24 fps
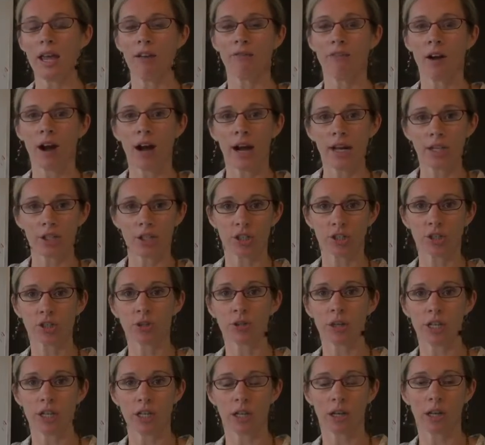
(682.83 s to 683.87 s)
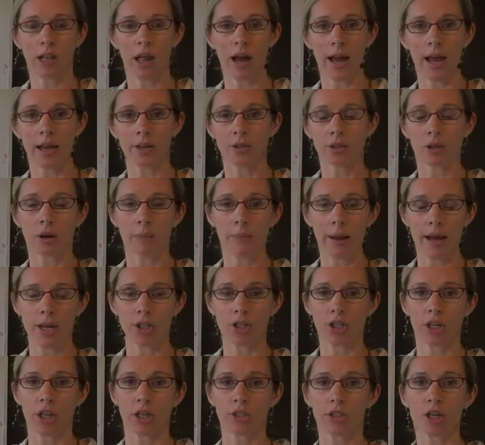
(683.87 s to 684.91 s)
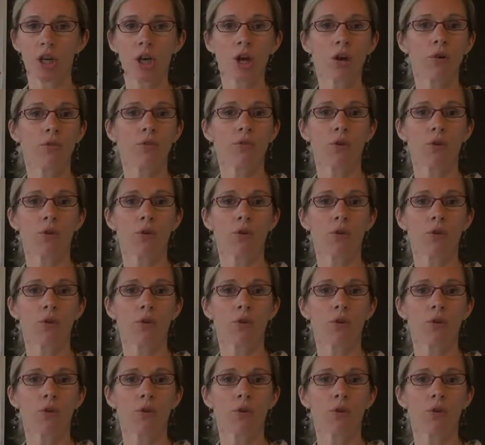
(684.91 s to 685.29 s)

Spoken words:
if I just treat a client or a patient